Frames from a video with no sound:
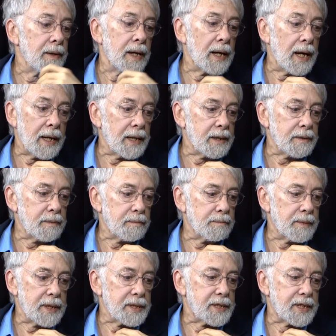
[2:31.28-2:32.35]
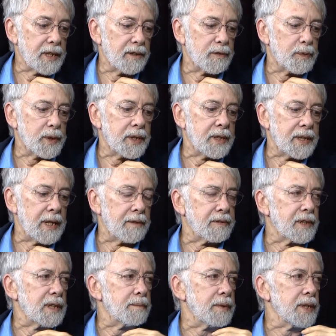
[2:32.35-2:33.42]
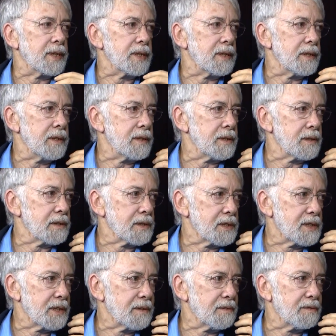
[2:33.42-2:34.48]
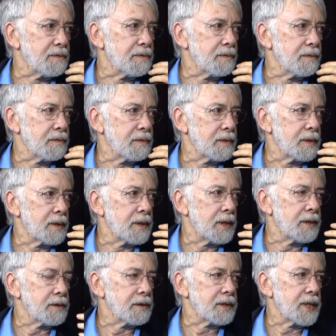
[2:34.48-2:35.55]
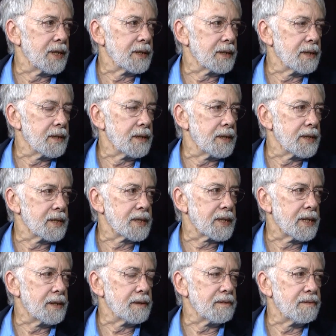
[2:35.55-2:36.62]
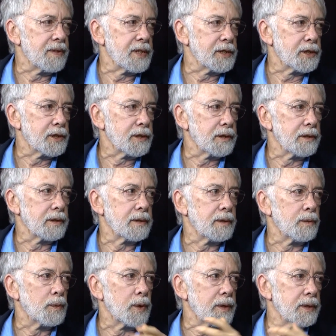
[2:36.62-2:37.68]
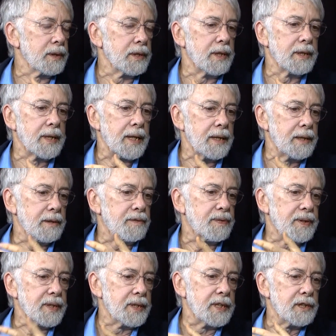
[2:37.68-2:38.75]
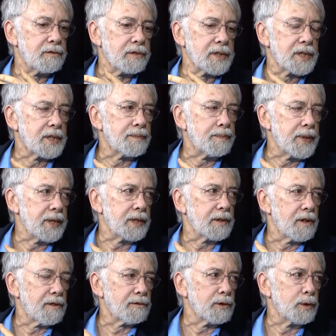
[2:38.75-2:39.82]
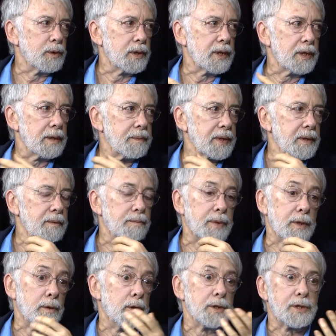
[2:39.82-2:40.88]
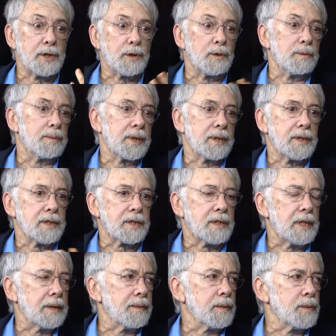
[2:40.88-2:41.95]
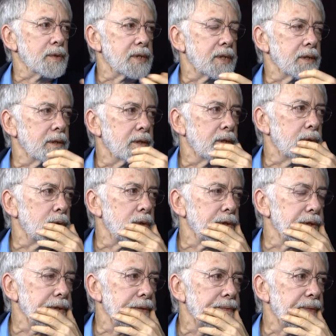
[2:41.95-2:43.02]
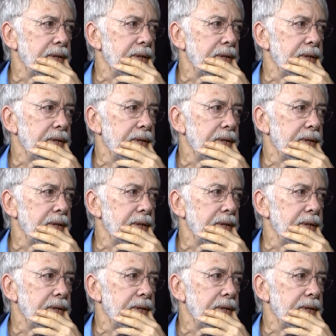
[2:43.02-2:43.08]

I myself would never in a million years have undertaken this kind of venture were it not for the interest piqued through Carmen, but also because Carmen was the co-author.